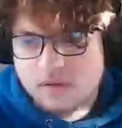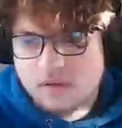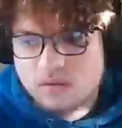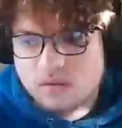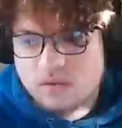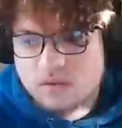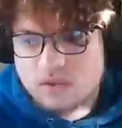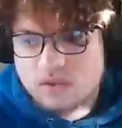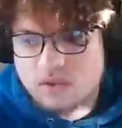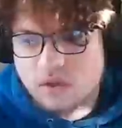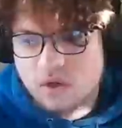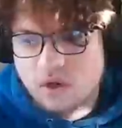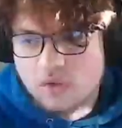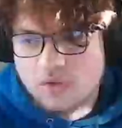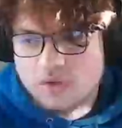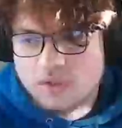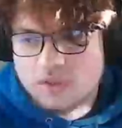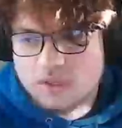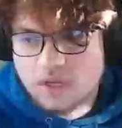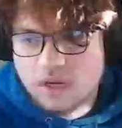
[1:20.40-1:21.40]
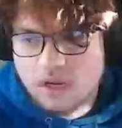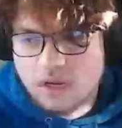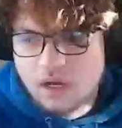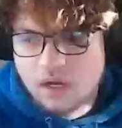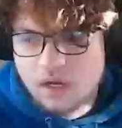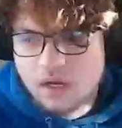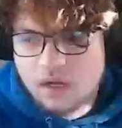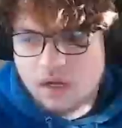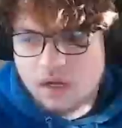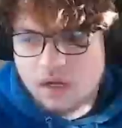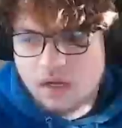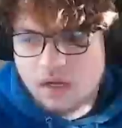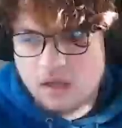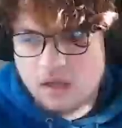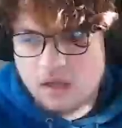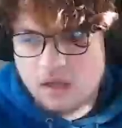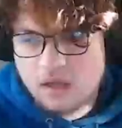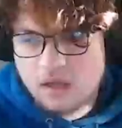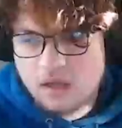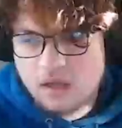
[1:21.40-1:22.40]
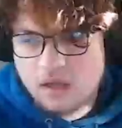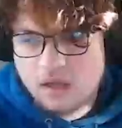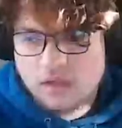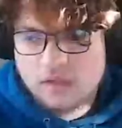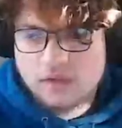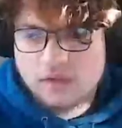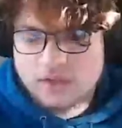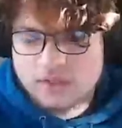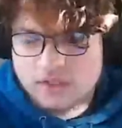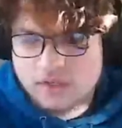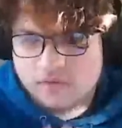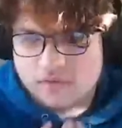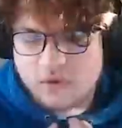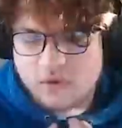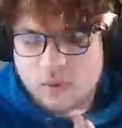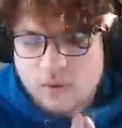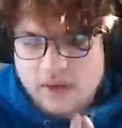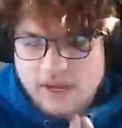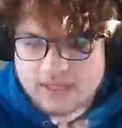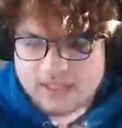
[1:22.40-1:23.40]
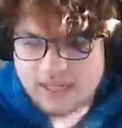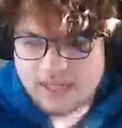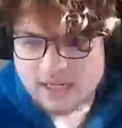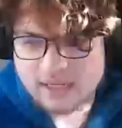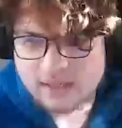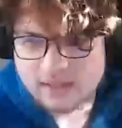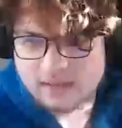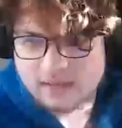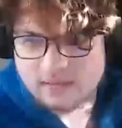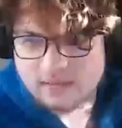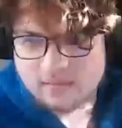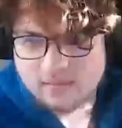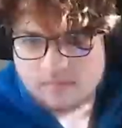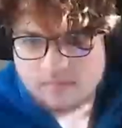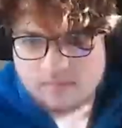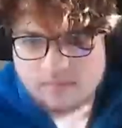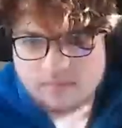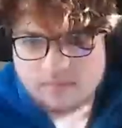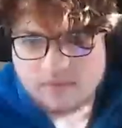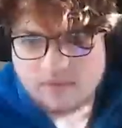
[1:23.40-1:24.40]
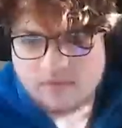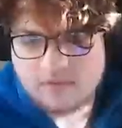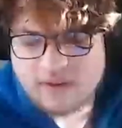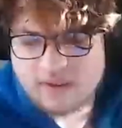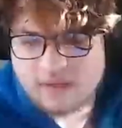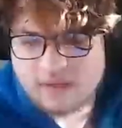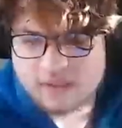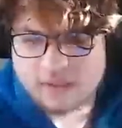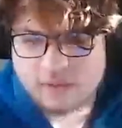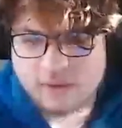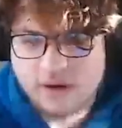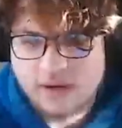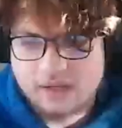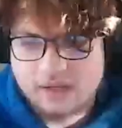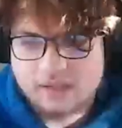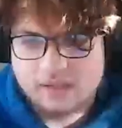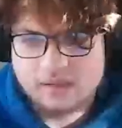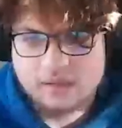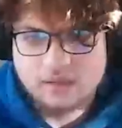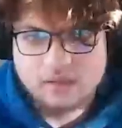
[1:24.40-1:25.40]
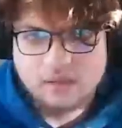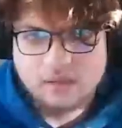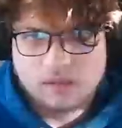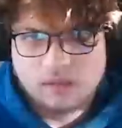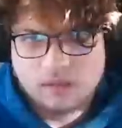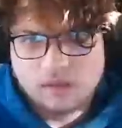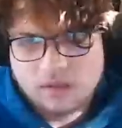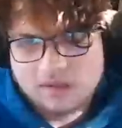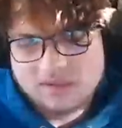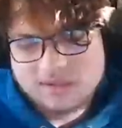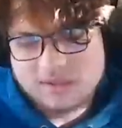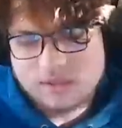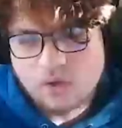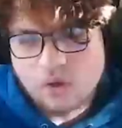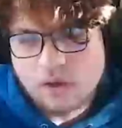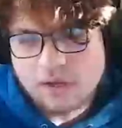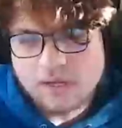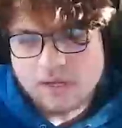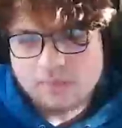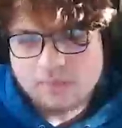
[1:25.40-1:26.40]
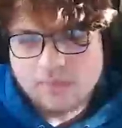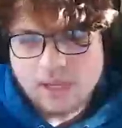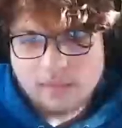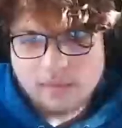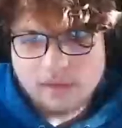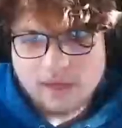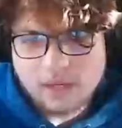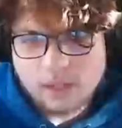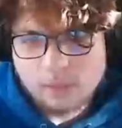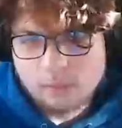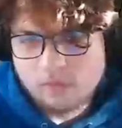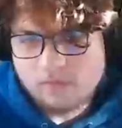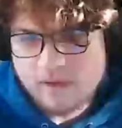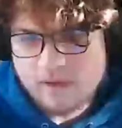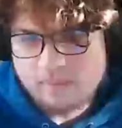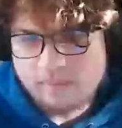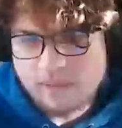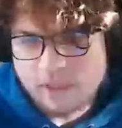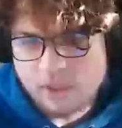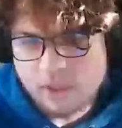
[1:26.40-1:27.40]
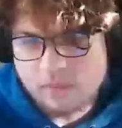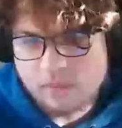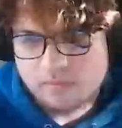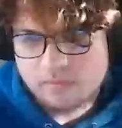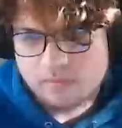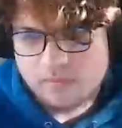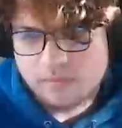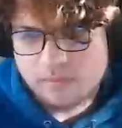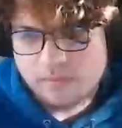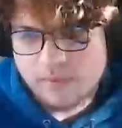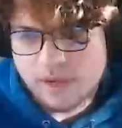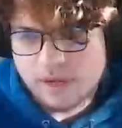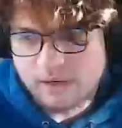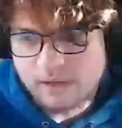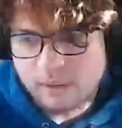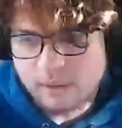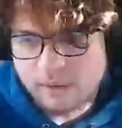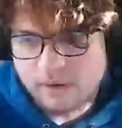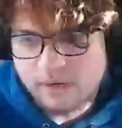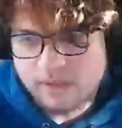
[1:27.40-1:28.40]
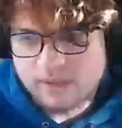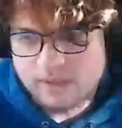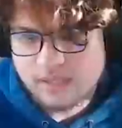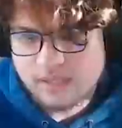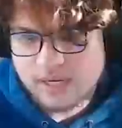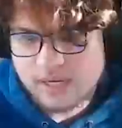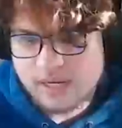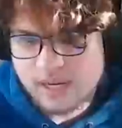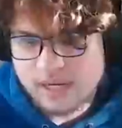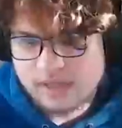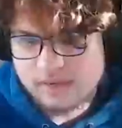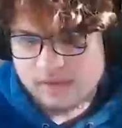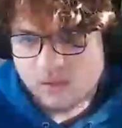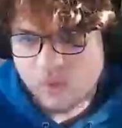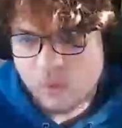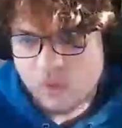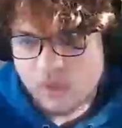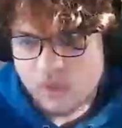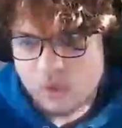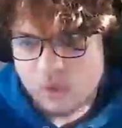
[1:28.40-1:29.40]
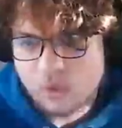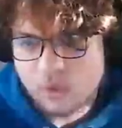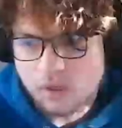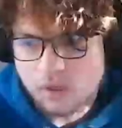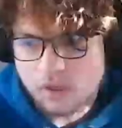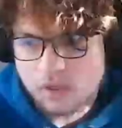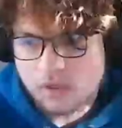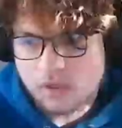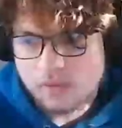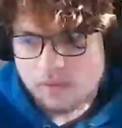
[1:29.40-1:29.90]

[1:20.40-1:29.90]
So there's a few ways I can defend this, right? So I can move my bishop anywhere to connect the queen and rook,